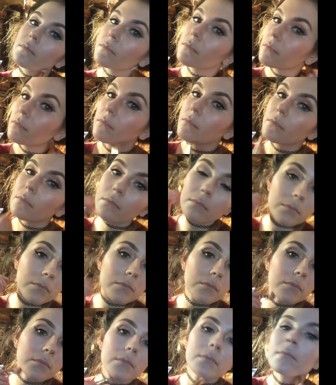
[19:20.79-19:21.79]
I'm sure you can
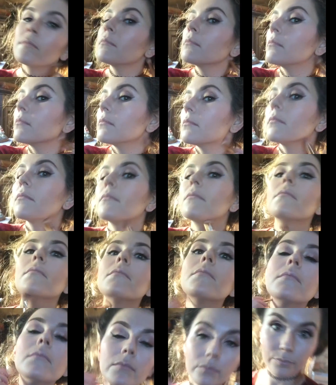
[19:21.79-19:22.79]
tell by now
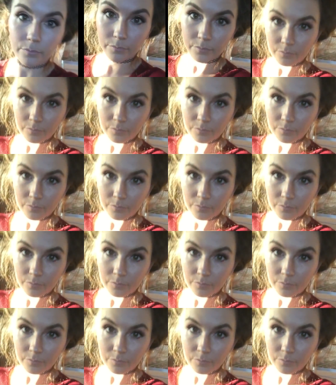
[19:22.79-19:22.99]
that I